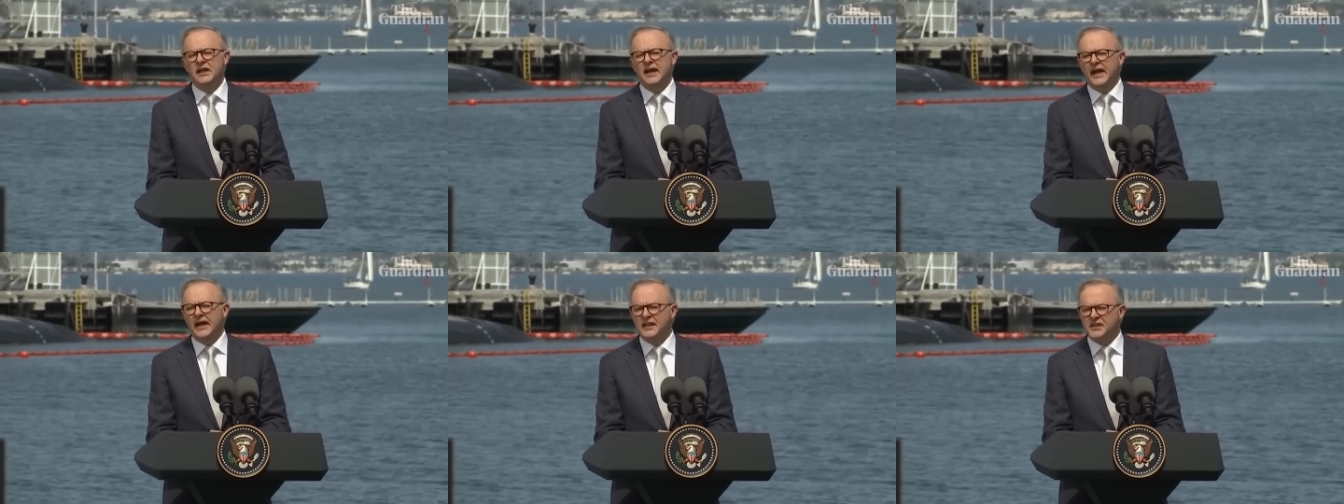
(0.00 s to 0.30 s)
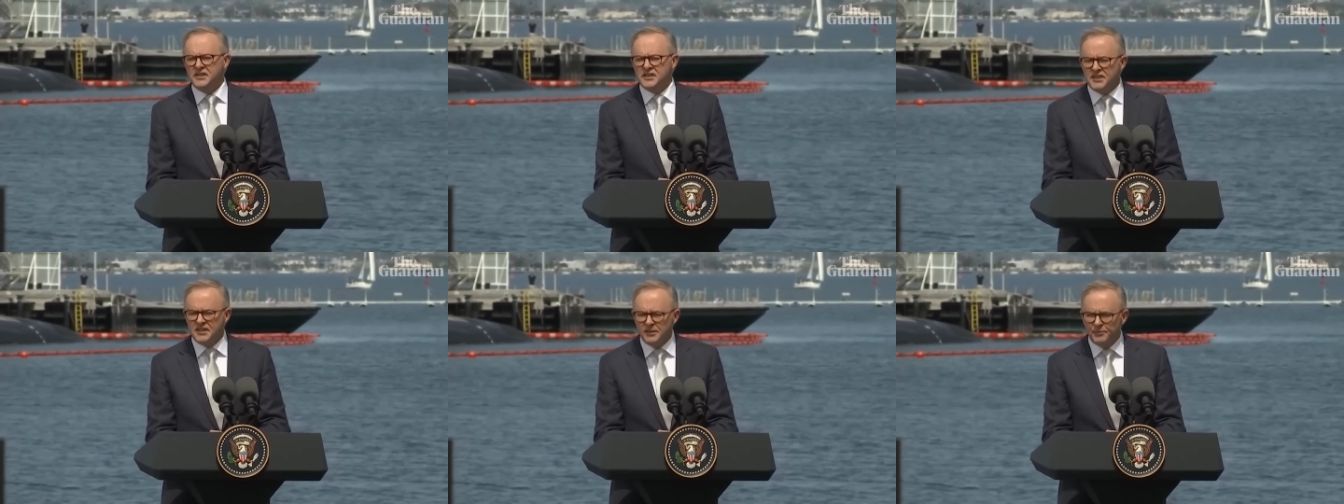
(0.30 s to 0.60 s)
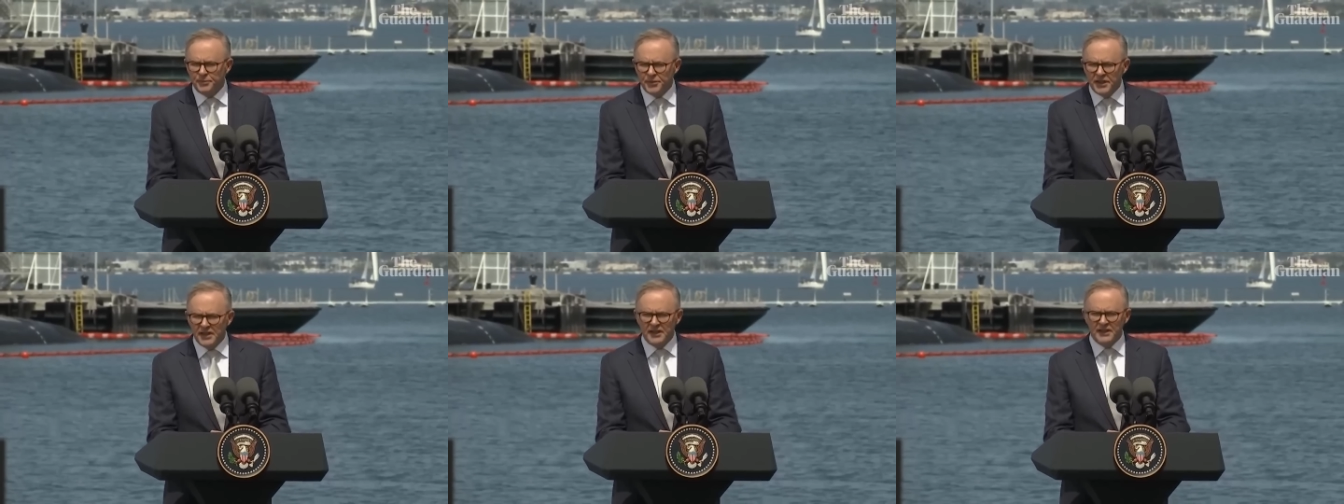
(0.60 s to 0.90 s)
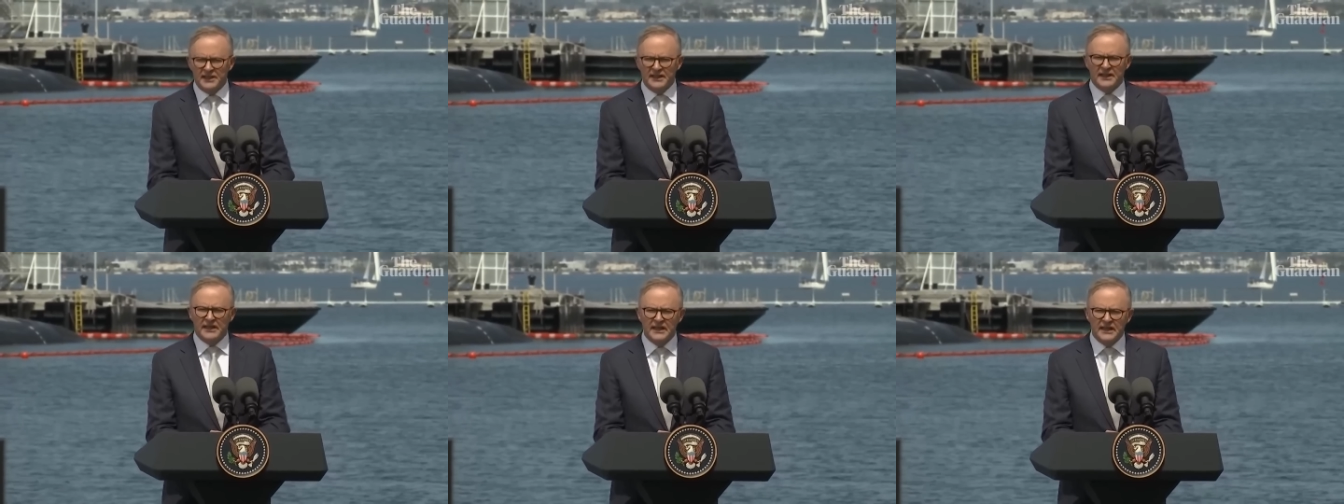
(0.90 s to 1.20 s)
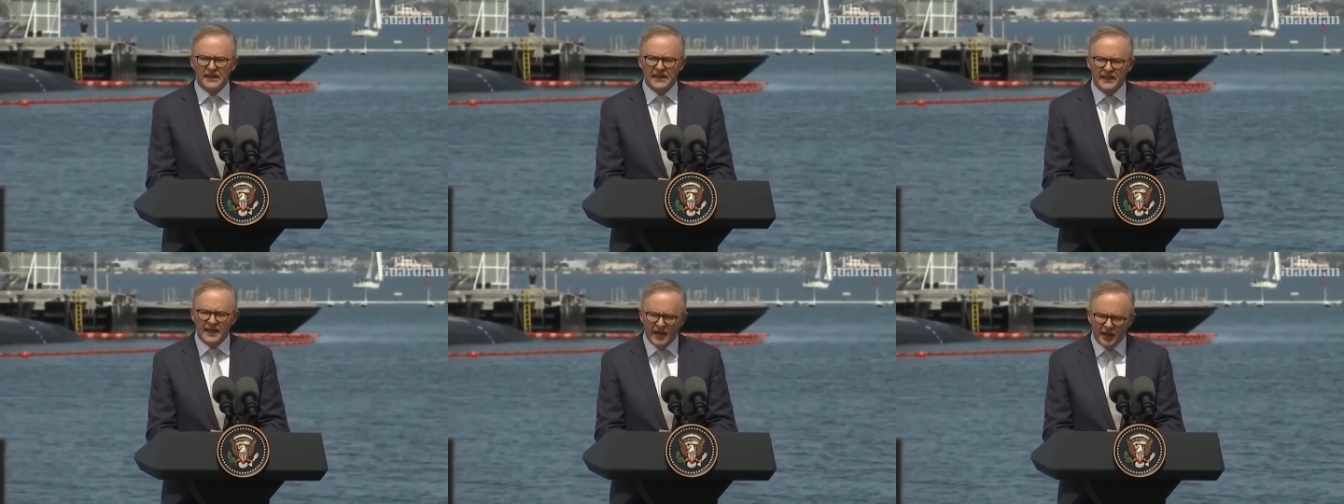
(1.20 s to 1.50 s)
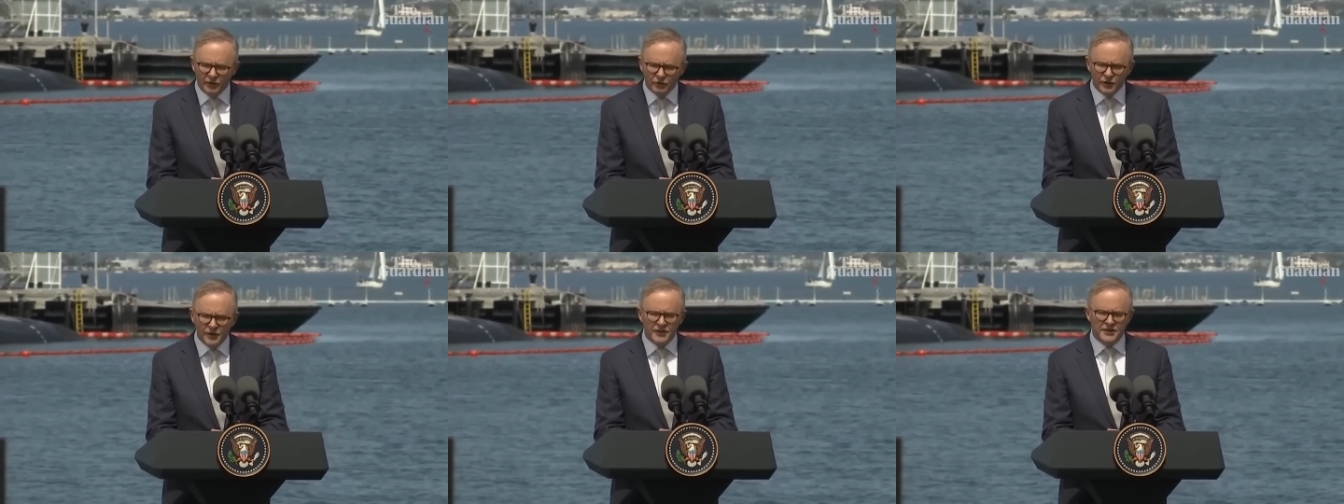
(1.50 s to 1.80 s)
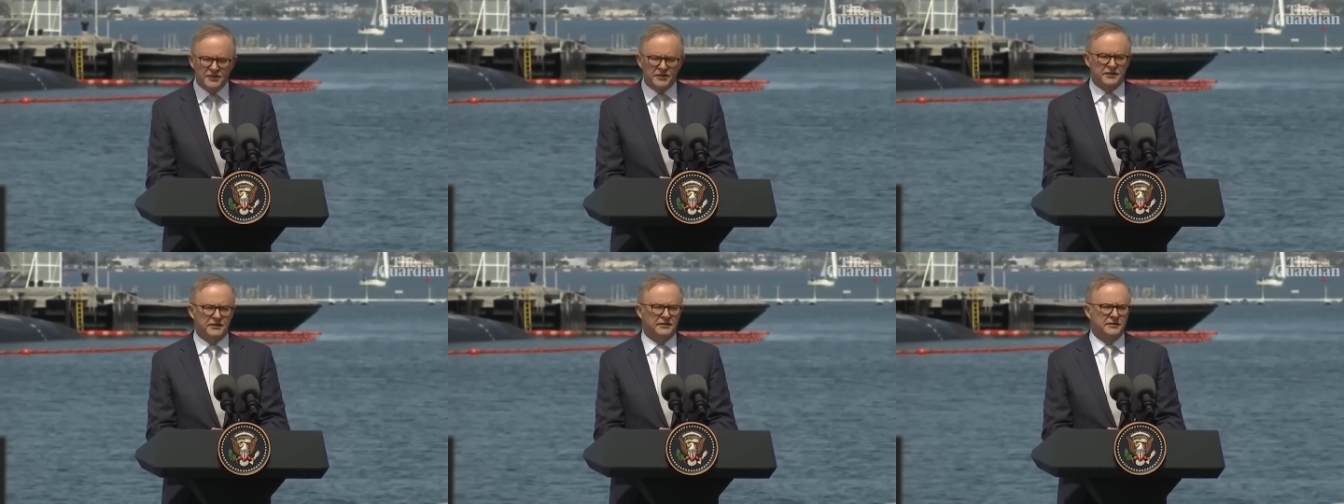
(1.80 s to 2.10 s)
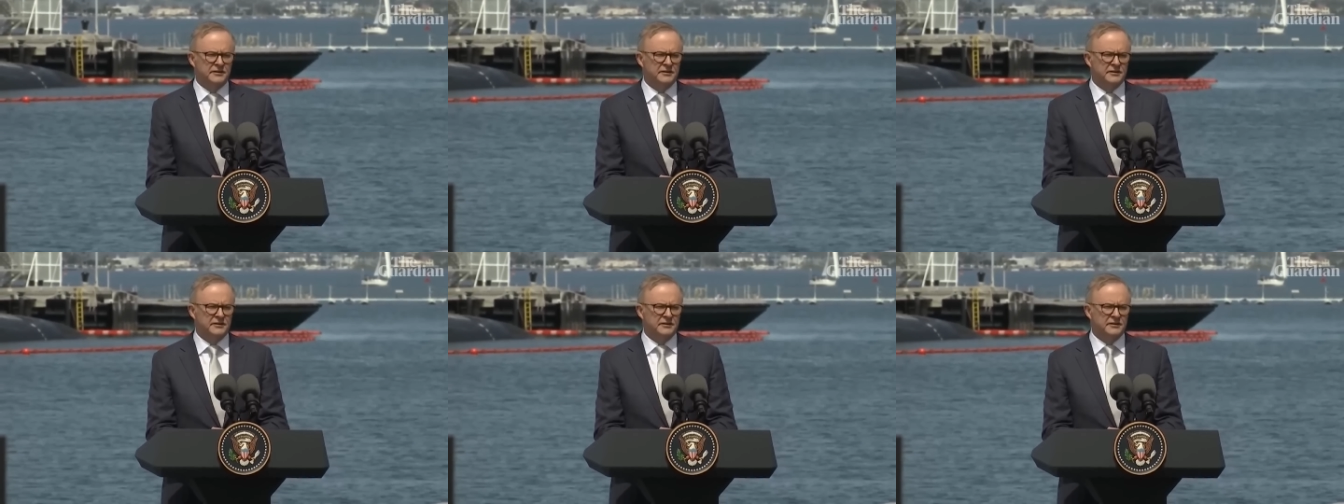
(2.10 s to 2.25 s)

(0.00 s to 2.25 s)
and stability in our region,